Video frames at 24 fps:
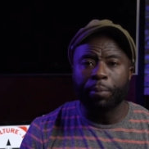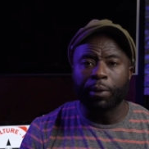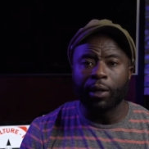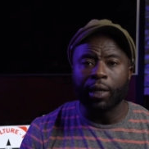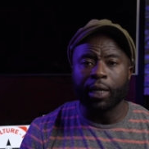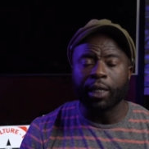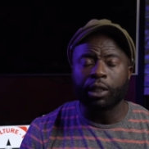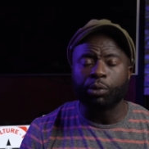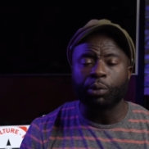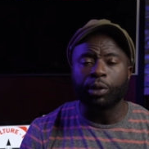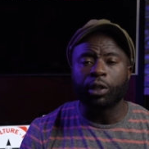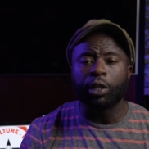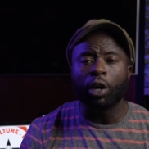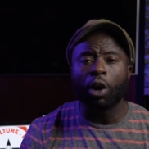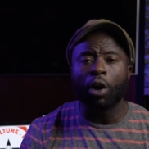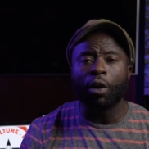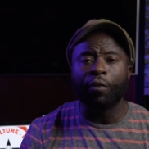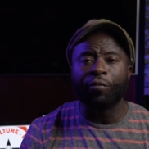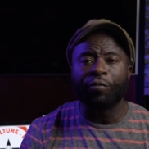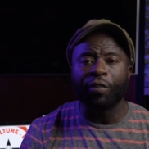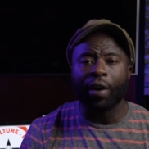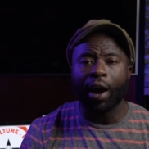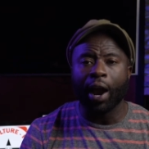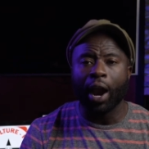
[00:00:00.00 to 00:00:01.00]
Police
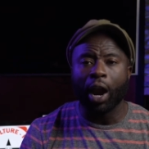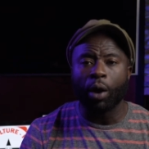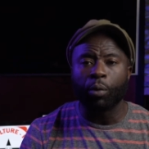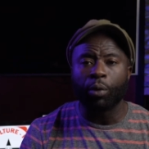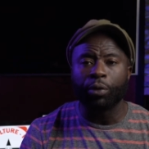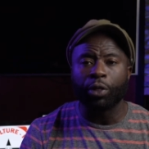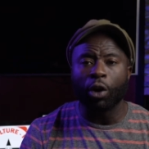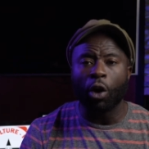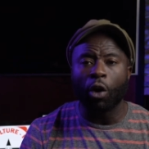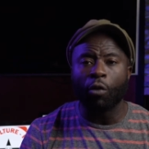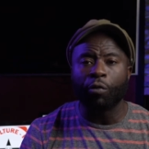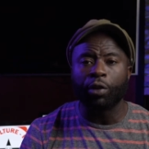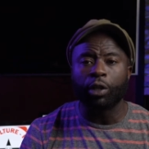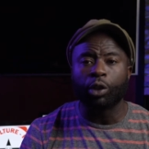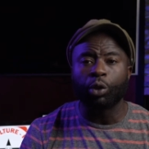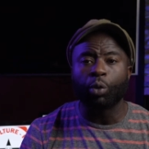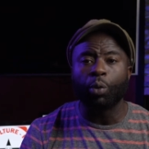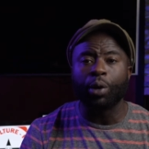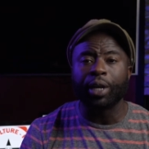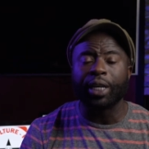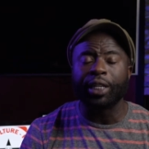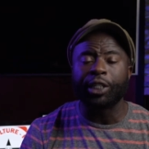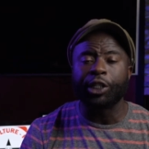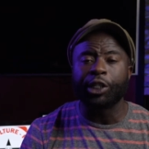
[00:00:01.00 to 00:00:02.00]
returned fire with over
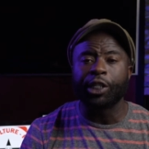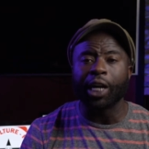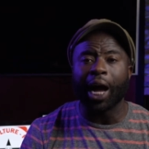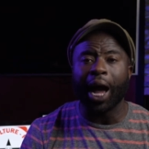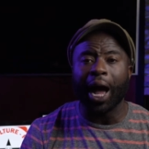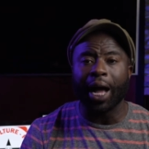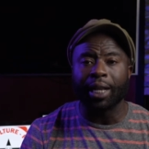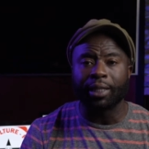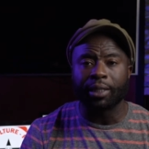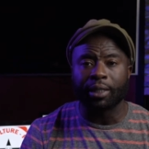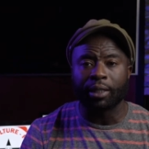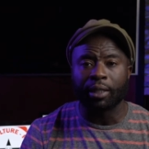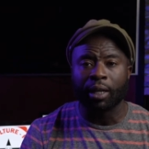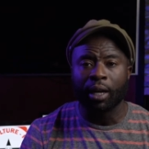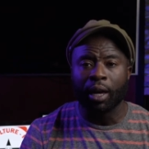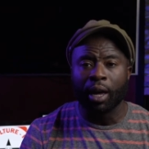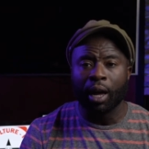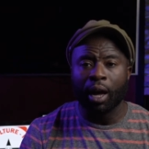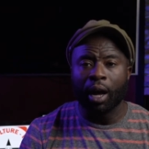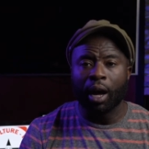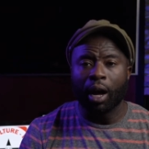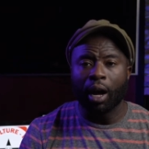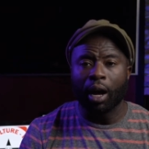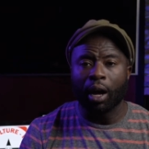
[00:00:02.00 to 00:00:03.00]
20 shots
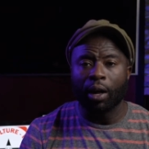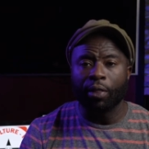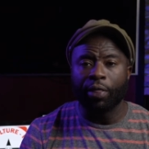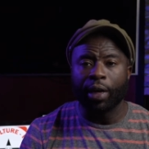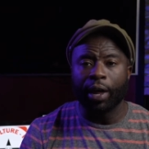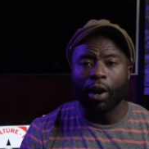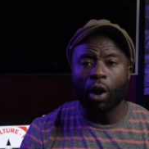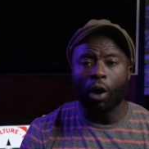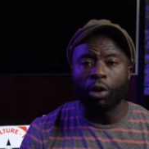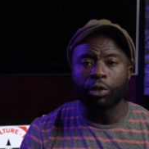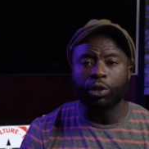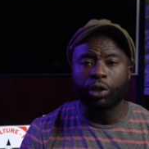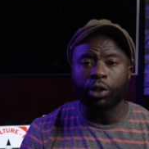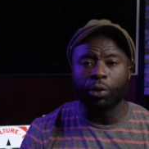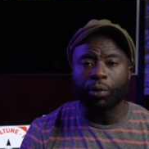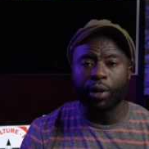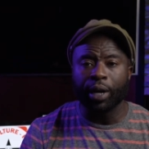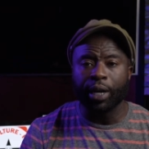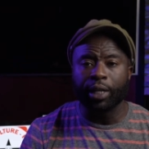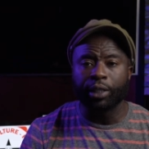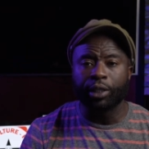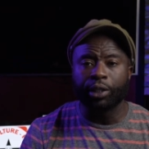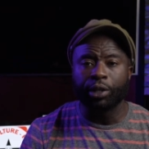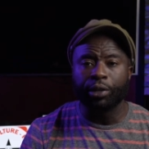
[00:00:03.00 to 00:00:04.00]
that also
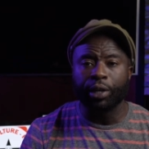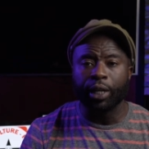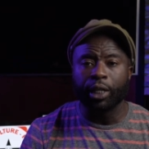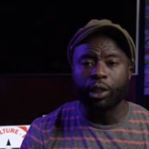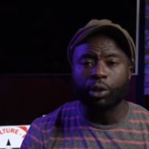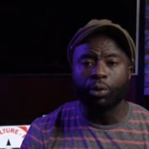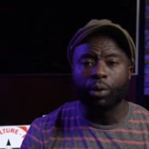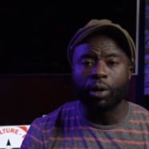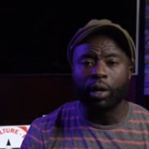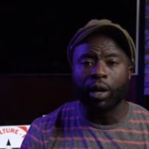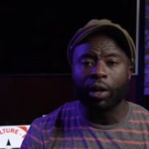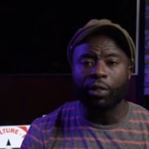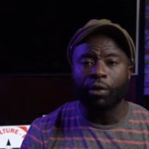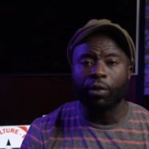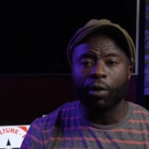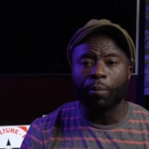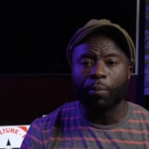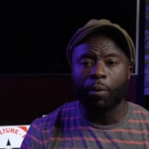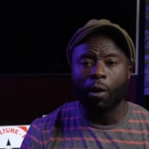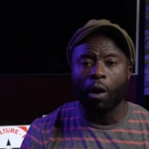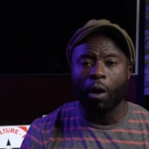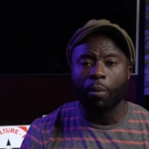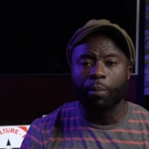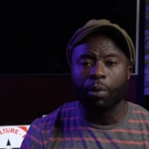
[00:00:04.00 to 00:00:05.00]
entered into another
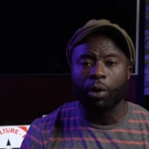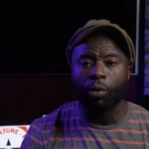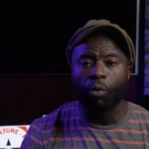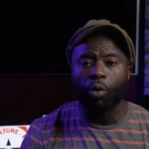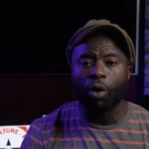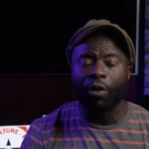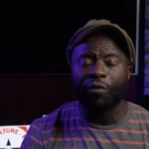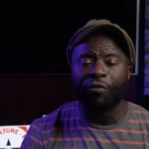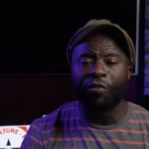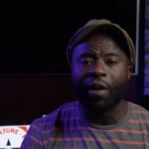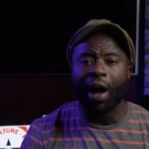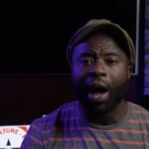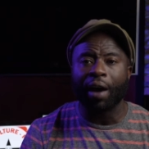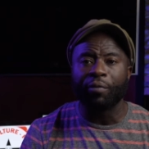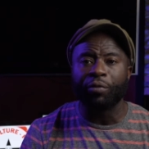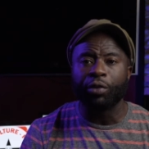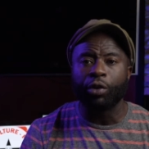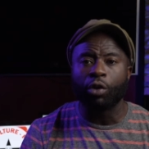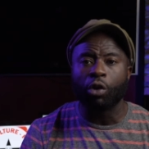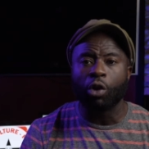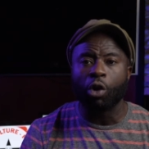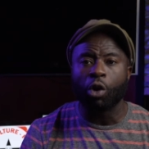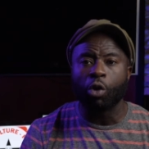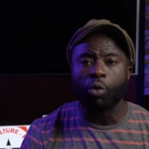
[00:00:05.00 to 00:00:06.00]
apartment where a
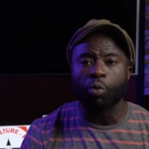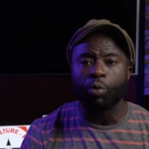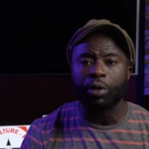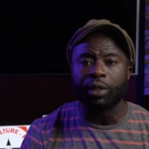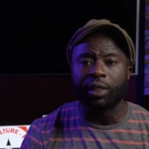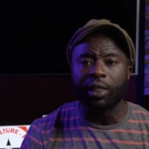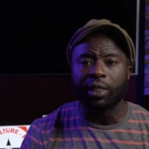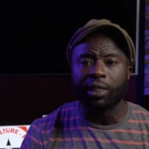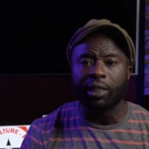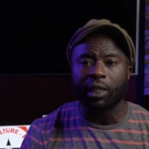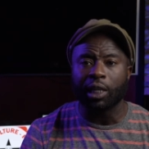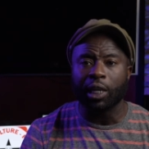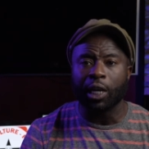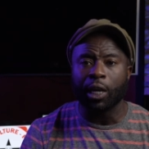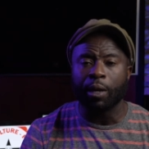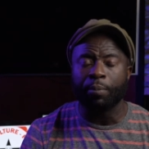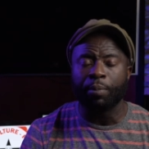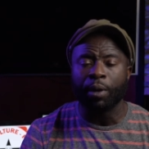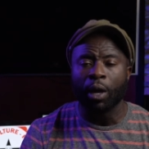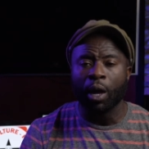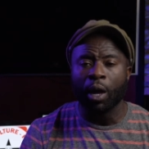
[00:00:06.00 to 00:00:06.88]
5-year-old was asleep.